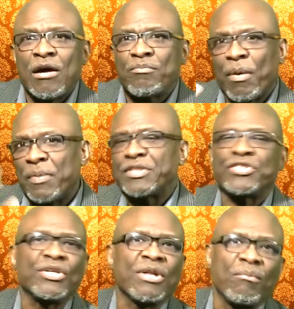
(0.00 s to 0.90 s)

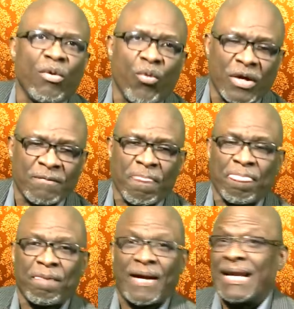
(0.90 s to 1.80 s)
Proposition number one,
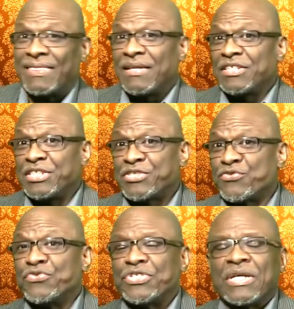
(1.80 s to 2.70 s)
and I think this is
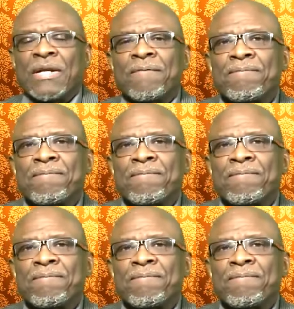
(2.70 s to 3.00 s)
crucial: